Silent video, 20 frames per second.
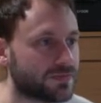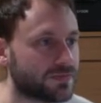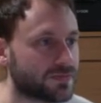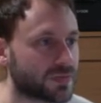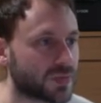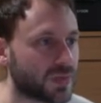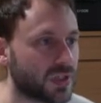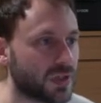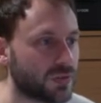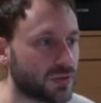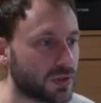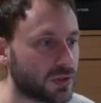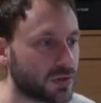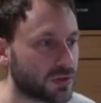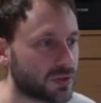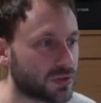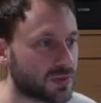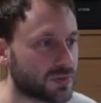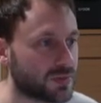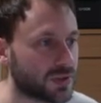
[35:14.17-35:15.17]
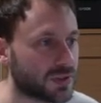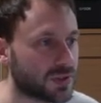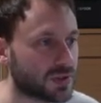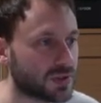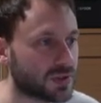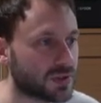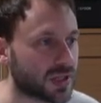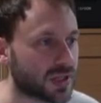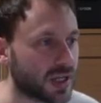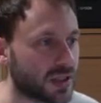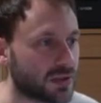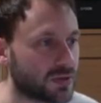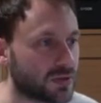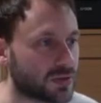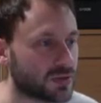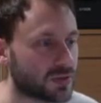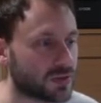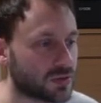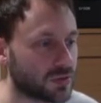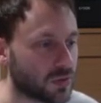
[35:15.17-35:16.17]
difficult because I
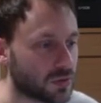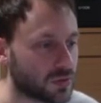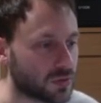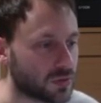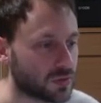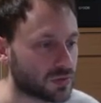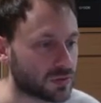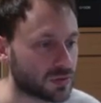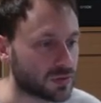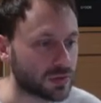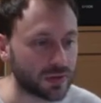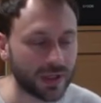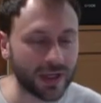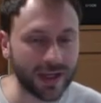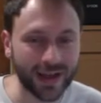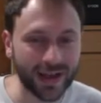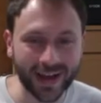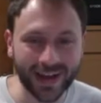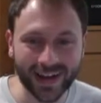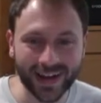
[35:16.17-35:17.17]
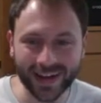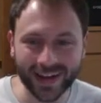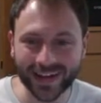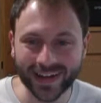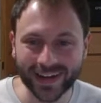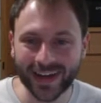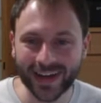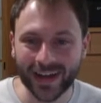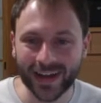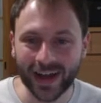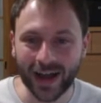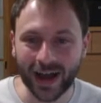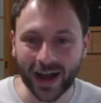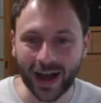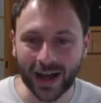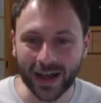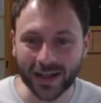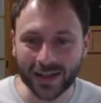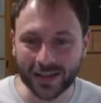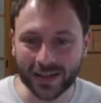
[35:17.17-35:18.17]
don't know.
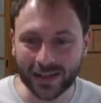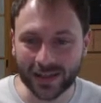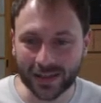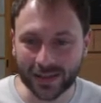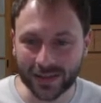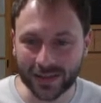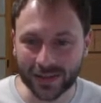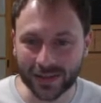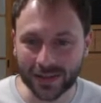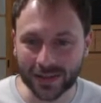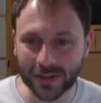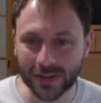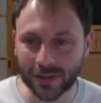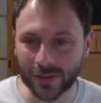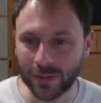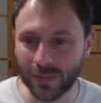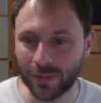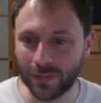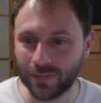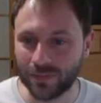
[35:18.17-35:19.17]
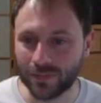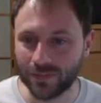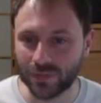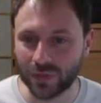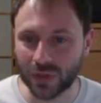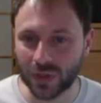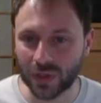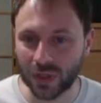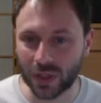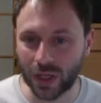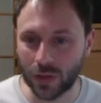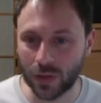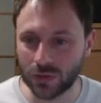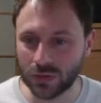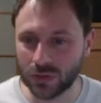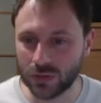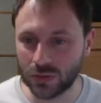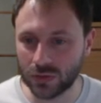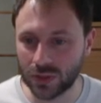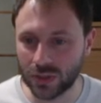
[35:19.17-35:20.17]
I was
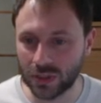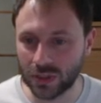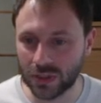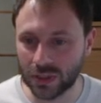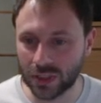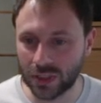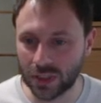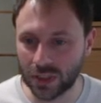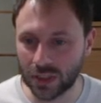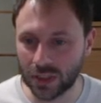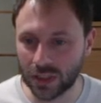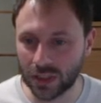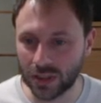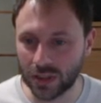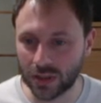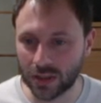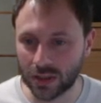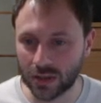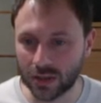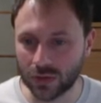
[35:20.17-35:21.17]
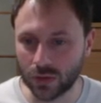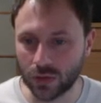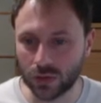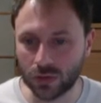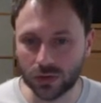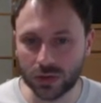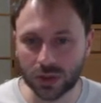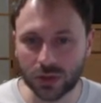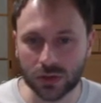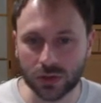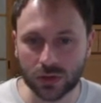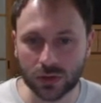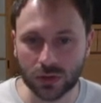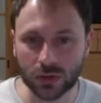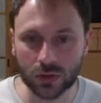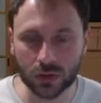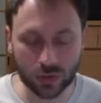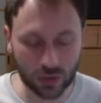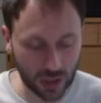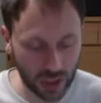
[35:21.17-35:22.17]
doing the Cold in
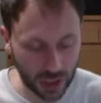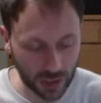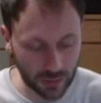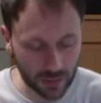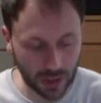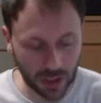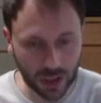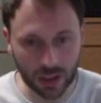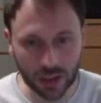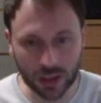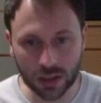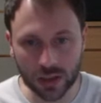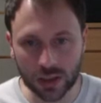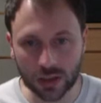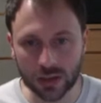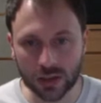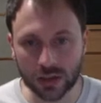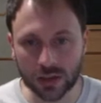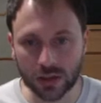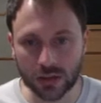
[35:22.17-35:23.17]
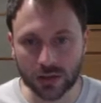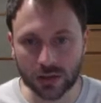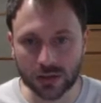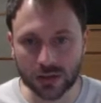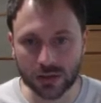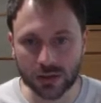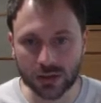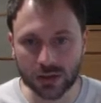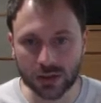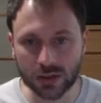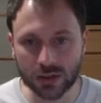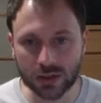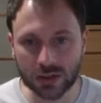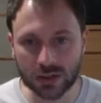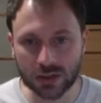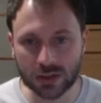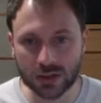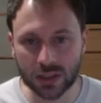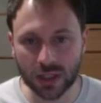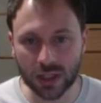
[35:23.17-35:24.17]
Yokohama
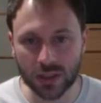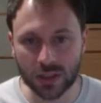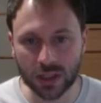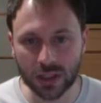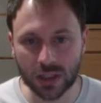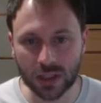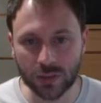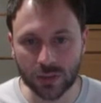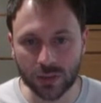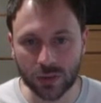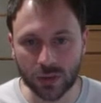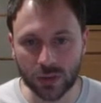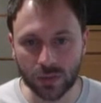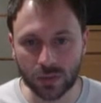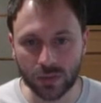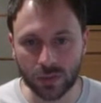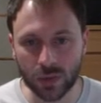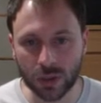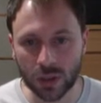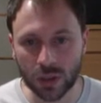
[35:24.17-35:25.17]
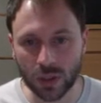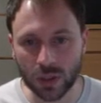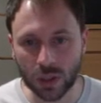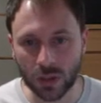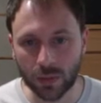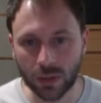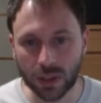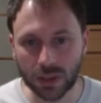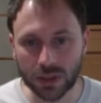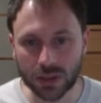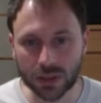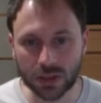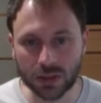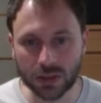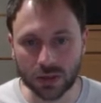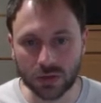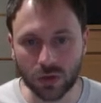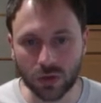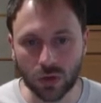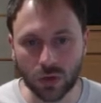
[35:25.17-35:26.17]
series, and I painted the
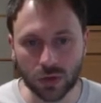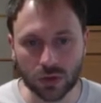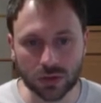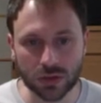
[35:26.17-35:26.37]
dog,